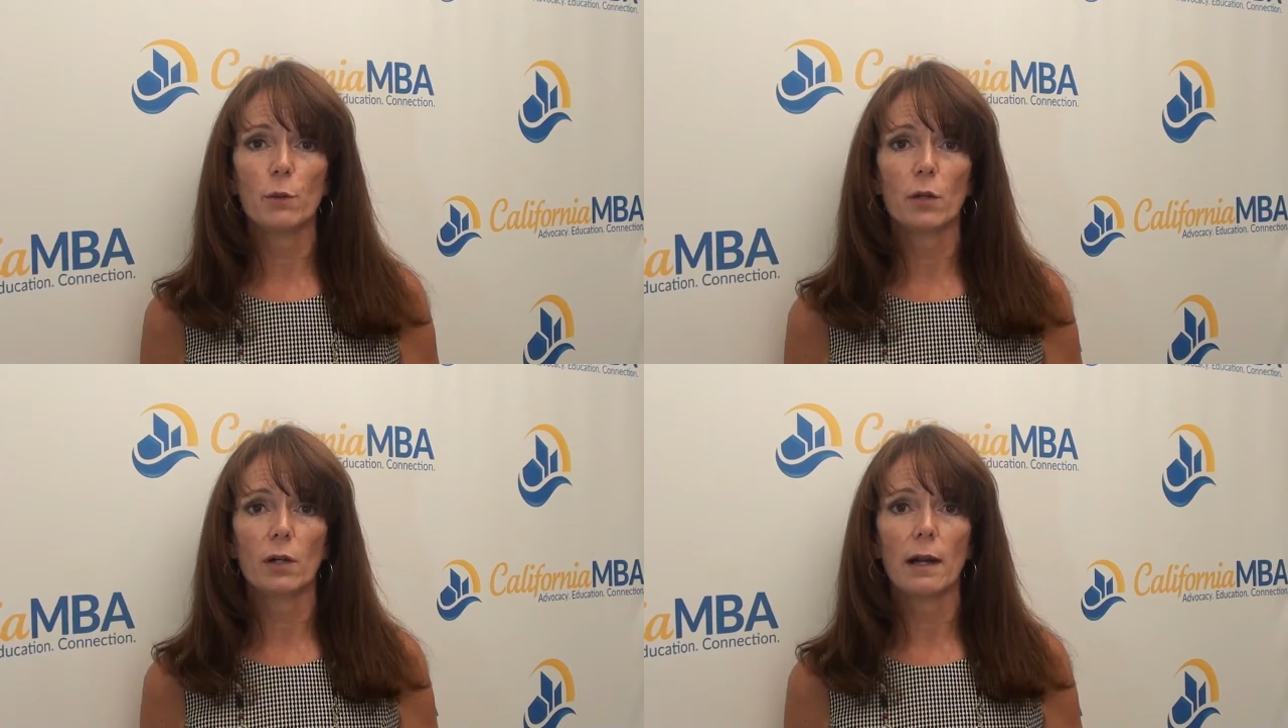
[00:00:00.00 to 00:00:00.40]

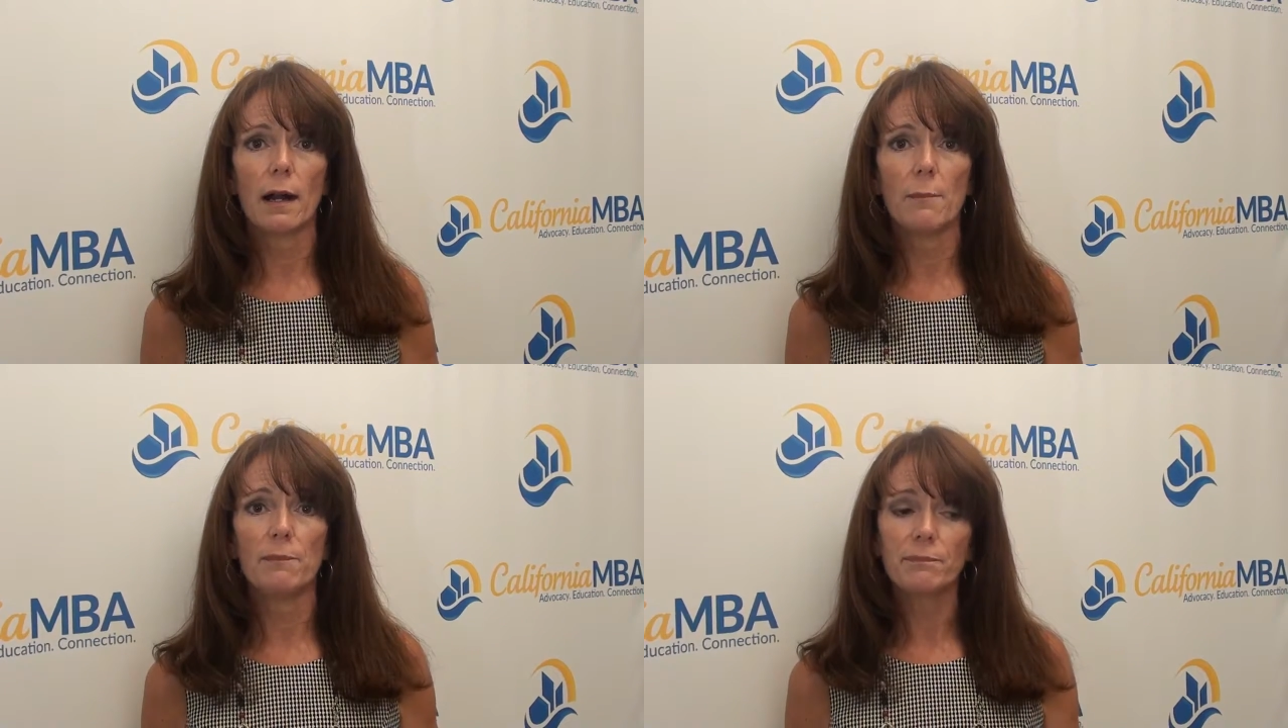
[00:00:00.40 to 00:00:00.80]
for
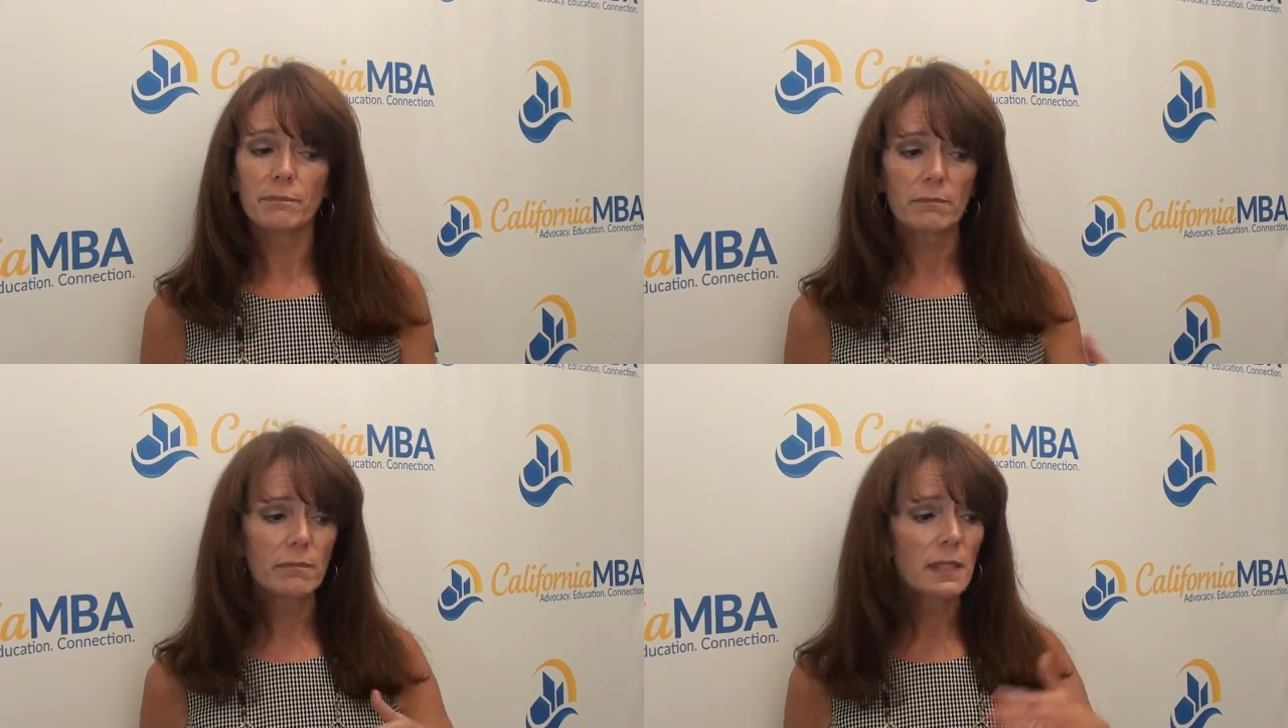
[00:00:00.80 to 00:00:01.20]

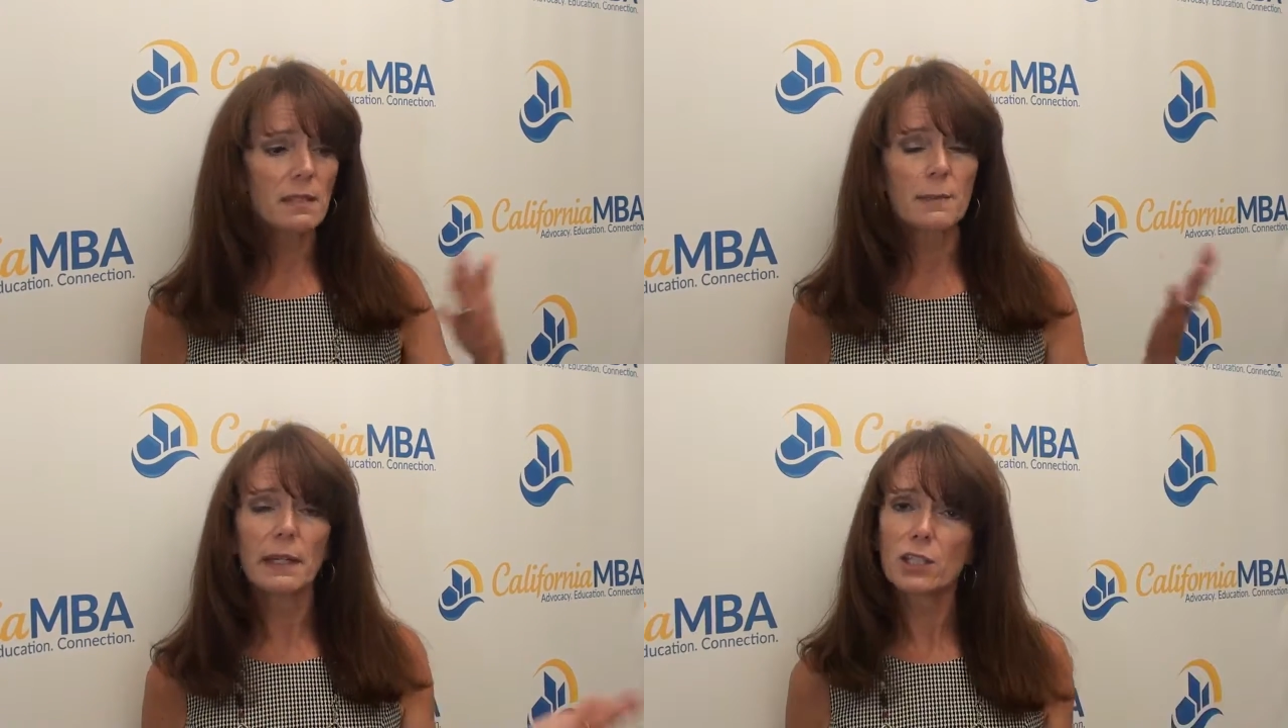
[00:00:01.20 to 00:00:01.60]

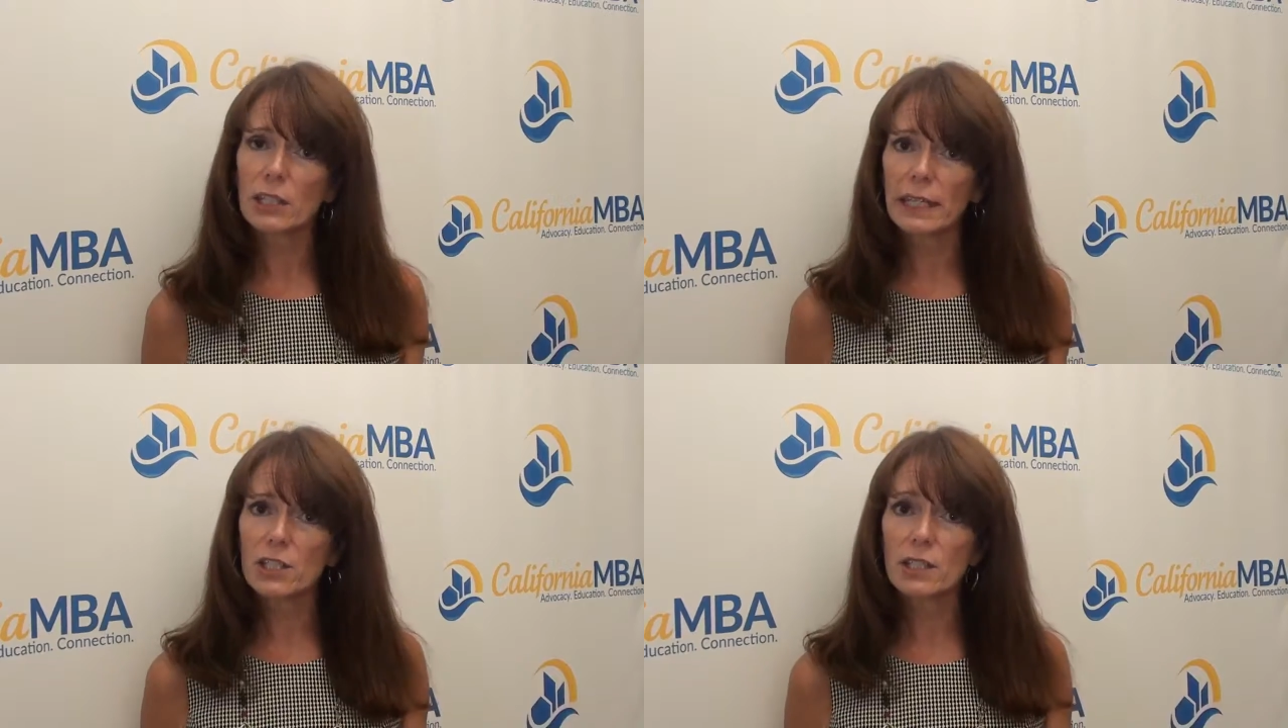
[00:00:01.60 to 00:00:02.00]
some
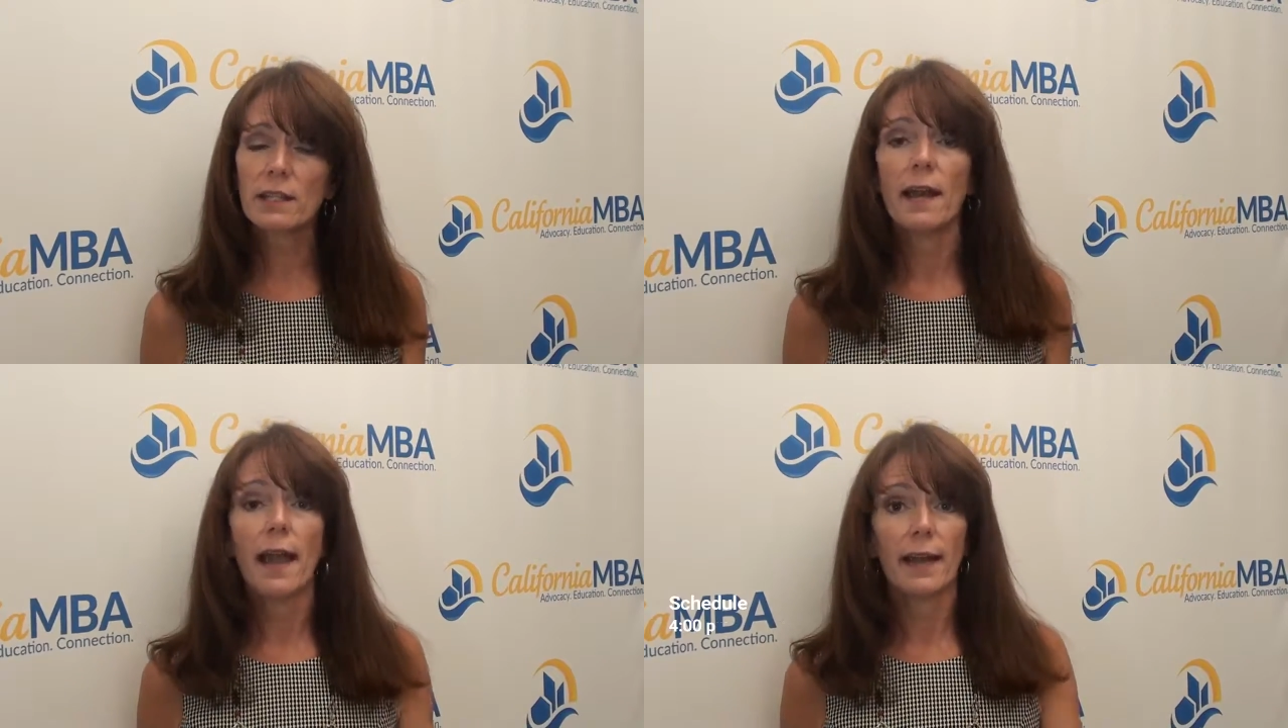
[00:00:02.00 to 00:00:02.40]
education